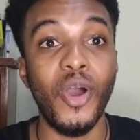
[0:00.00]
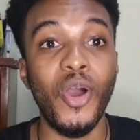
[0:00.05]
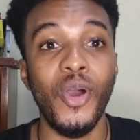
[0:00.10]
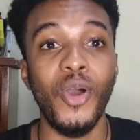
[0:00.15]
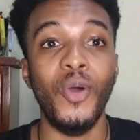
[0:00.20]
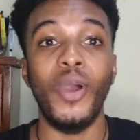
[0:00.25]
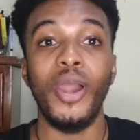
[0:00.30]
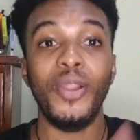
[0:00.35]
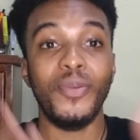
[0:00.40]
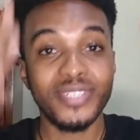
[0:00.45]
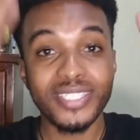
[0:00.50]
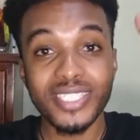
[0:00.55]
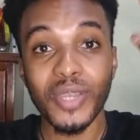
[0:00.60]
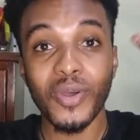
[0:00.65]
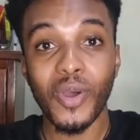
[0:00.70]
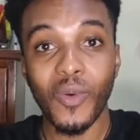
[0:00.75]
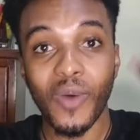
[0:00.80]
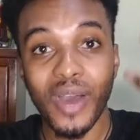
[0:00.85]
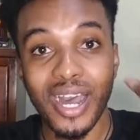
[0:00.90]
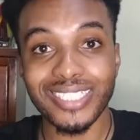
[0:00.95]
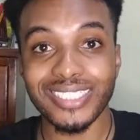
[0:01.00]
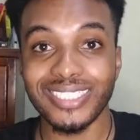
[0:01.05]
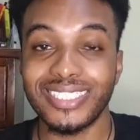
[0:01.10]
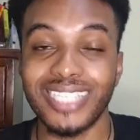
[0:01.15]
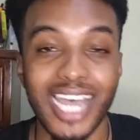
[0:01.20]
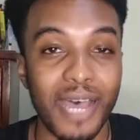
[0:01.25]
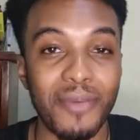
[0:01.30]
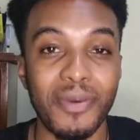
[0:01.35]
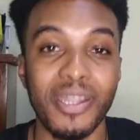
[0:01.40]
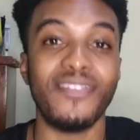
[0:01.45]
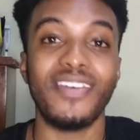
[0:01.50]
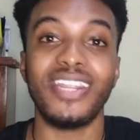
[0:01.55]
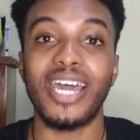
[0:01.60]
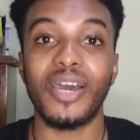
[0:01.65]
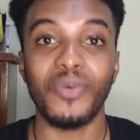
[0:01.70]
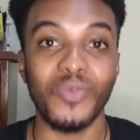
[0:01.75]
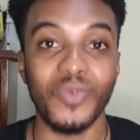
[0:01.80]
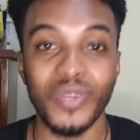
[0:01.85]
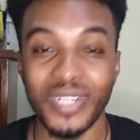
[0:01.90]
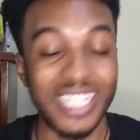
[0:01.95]
you know, when we say we want a
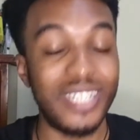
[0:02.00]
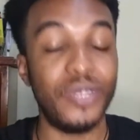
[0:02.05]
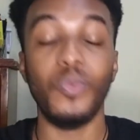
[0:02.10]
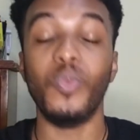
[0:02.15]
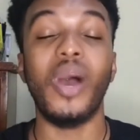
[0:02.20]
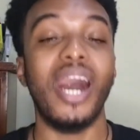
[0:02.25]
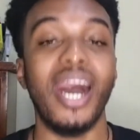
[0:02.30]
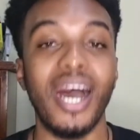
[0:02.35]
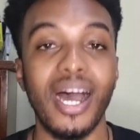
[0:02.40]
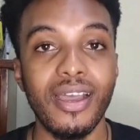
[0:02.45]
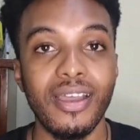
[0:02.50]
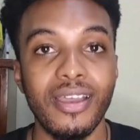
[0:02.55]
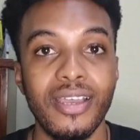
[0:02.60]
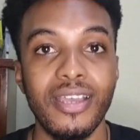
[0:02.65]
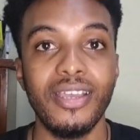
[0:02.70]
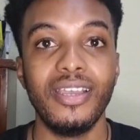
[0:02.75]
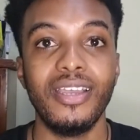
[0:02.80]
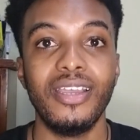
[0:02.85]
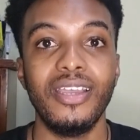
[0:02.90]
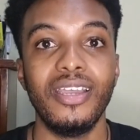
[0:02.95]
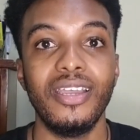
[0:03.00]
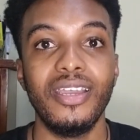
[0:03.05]
storm, and that we did want.